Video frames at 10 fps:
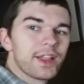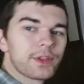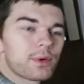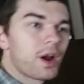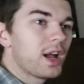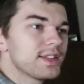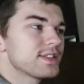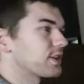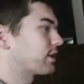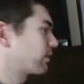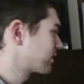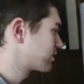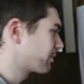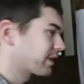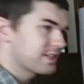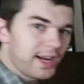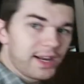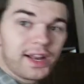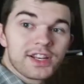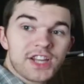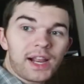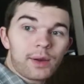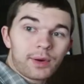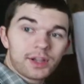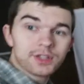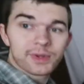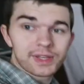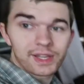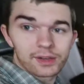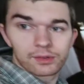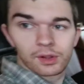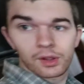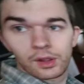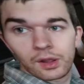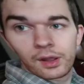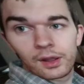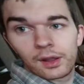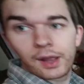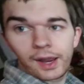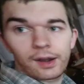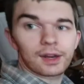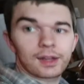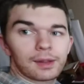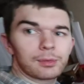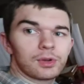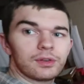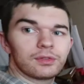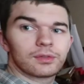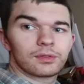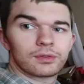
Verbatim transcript: and the rods, so we're super excited. And check out what else we did. Eric, keep going.